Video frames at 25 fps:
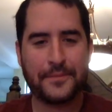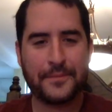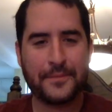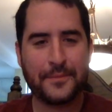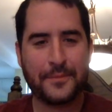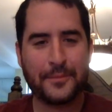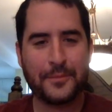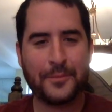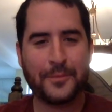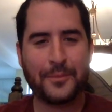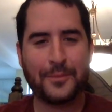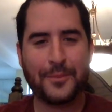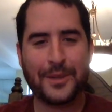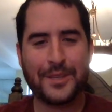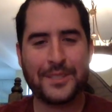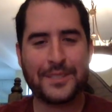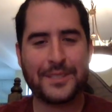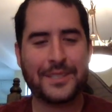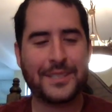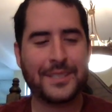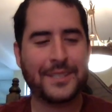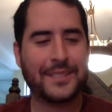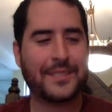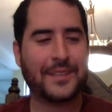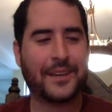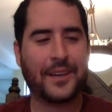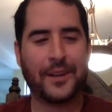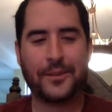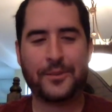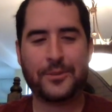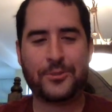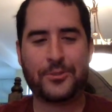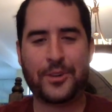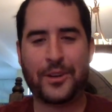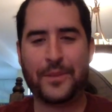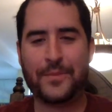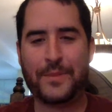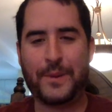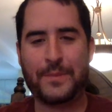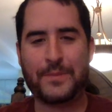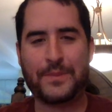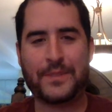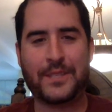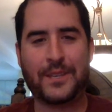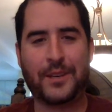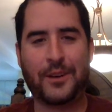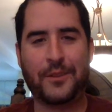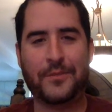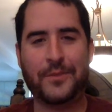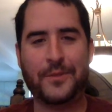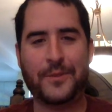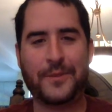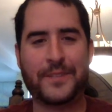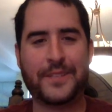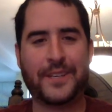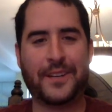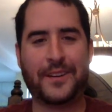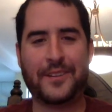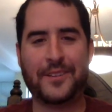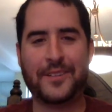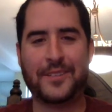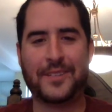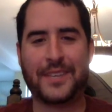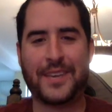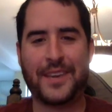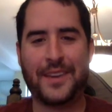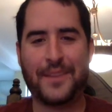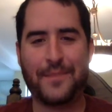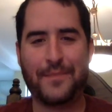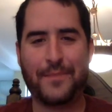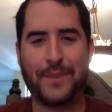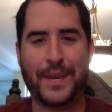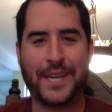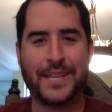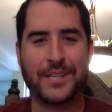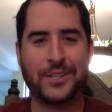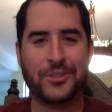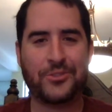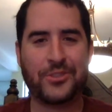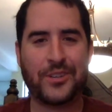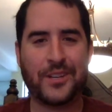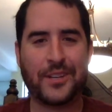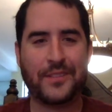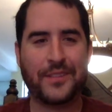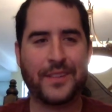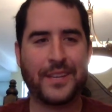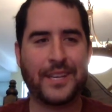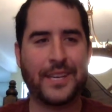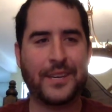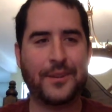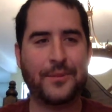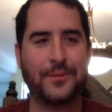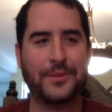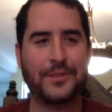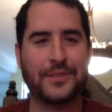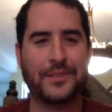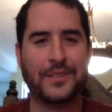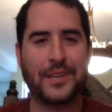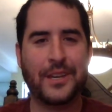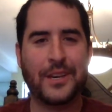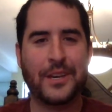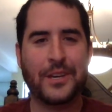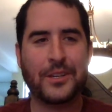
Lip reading: Wasn't it Donald Trump himself who said on his campaign trail that he was